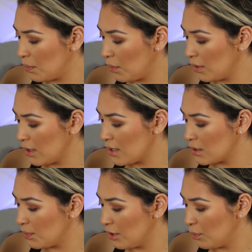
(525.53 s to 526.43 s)

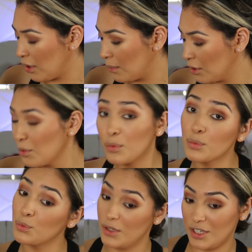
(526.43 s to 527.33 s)
Poreless Putty Primer,
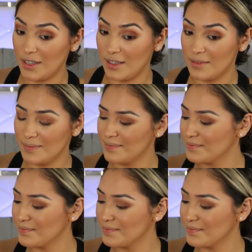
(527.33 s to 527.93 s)
which I did.